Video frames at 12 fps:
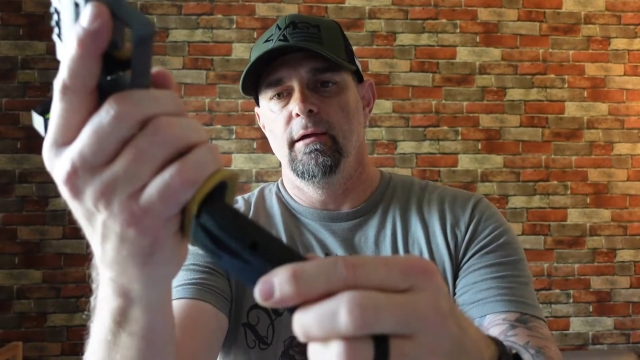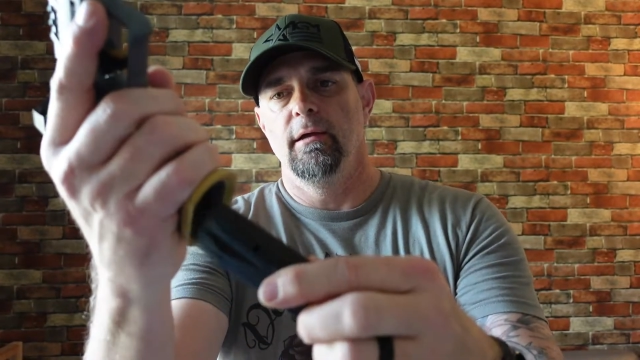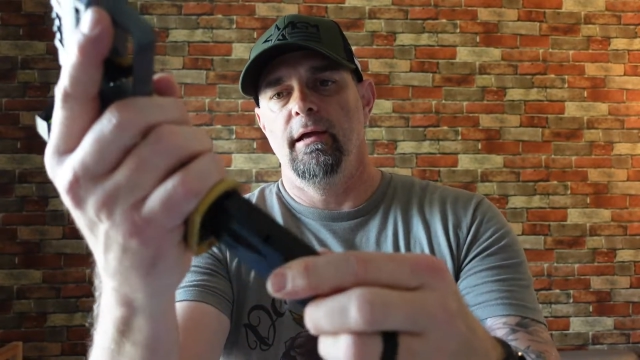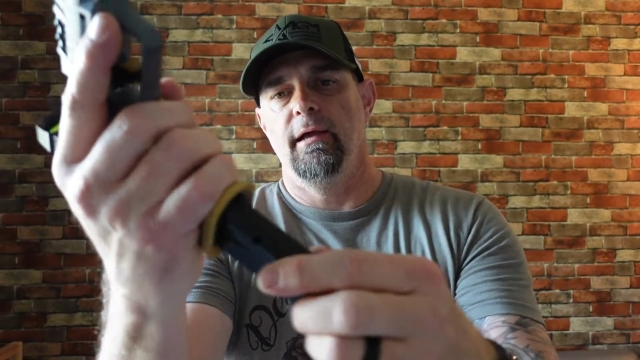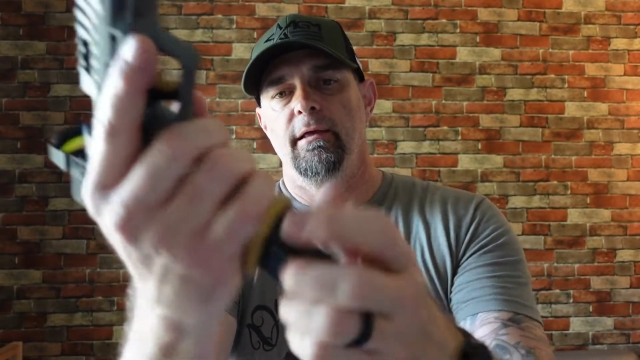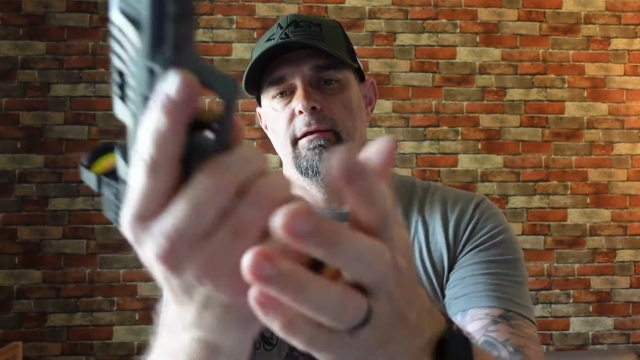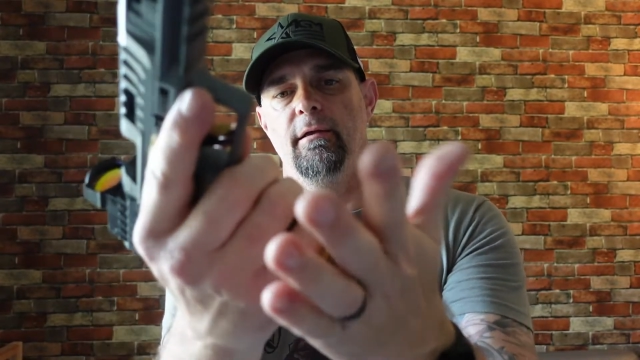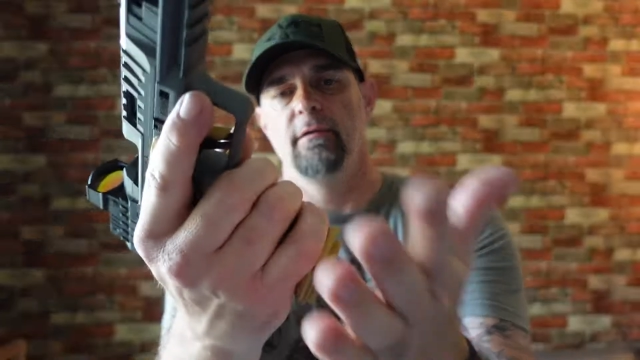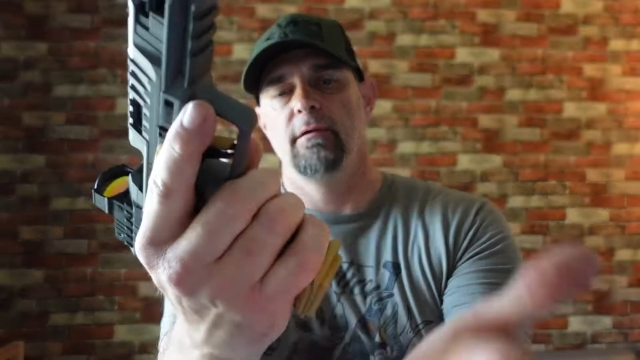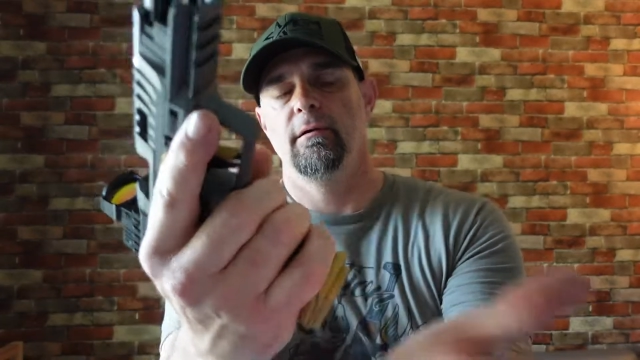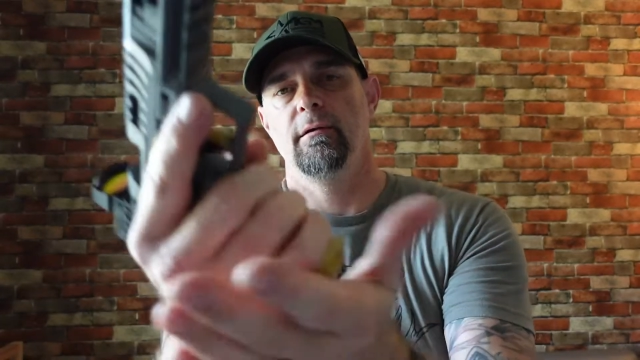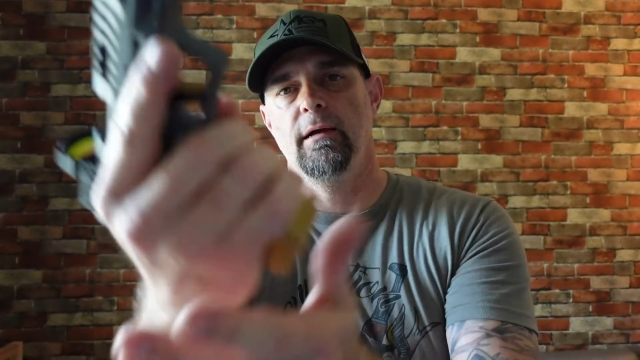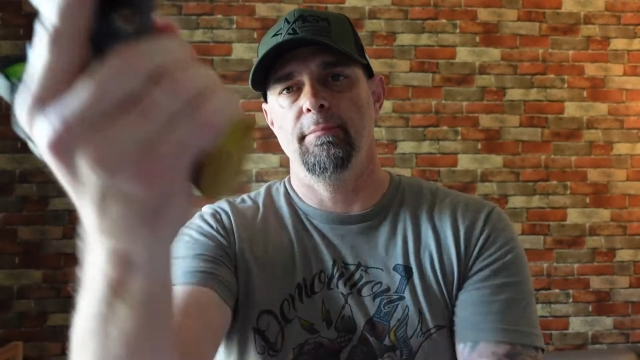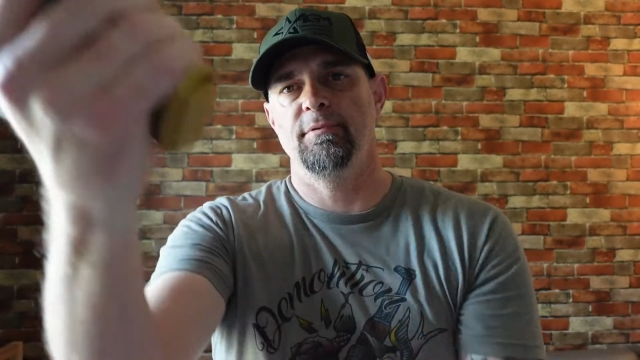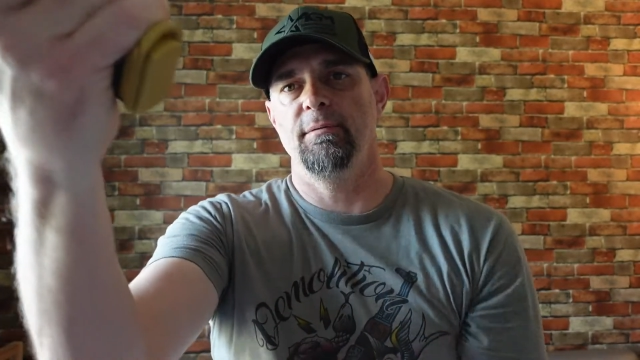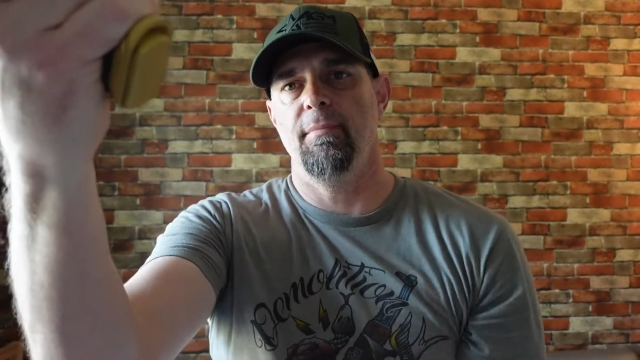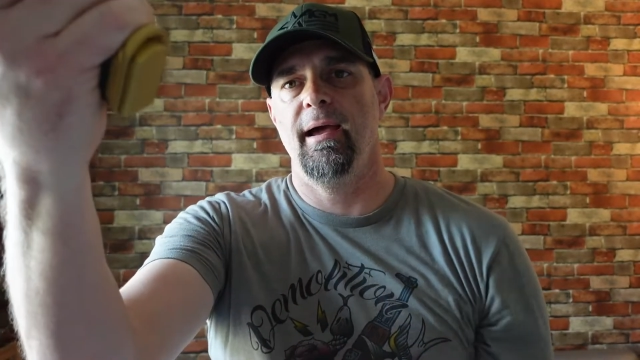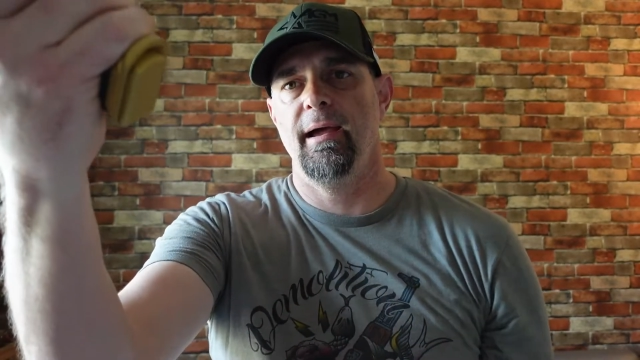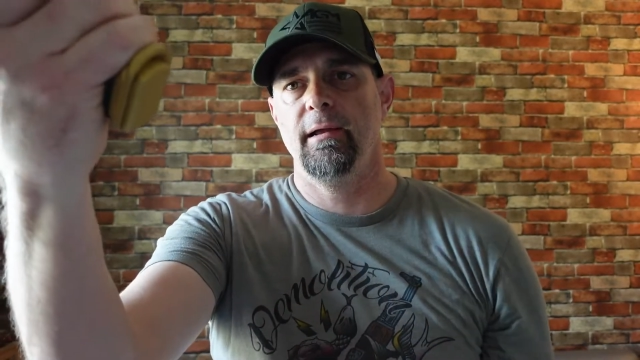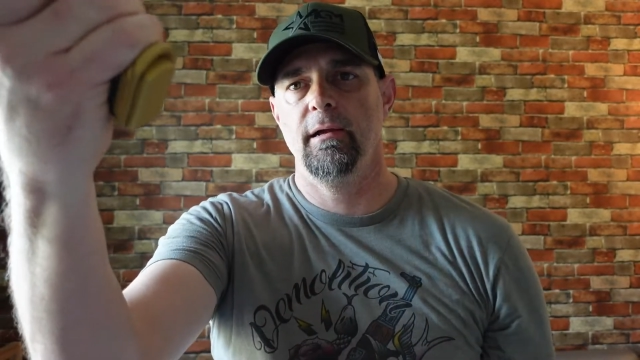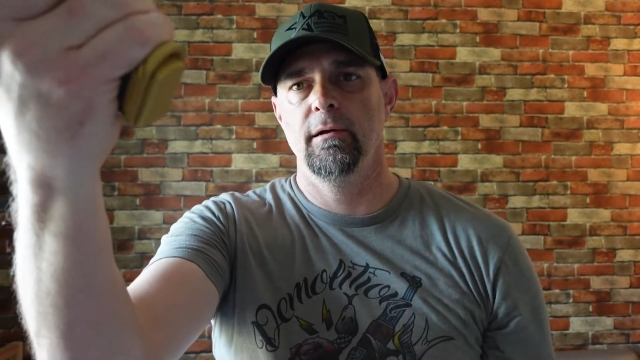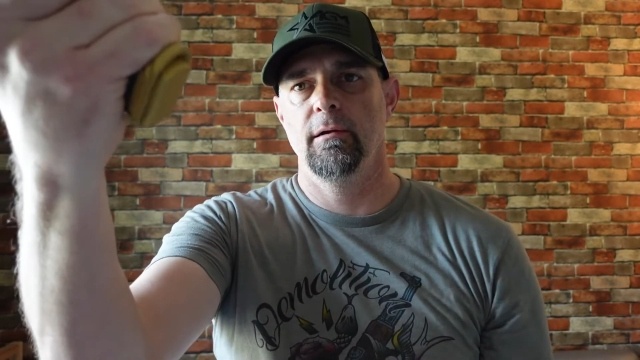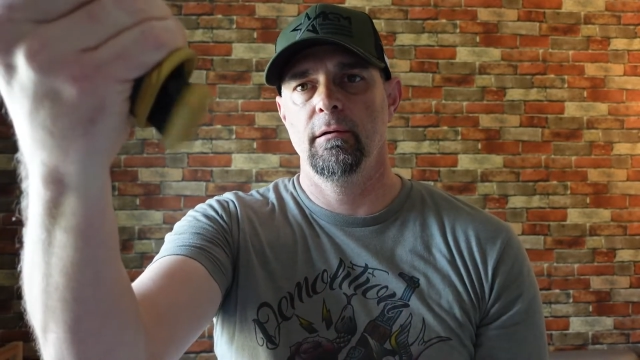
And empty mag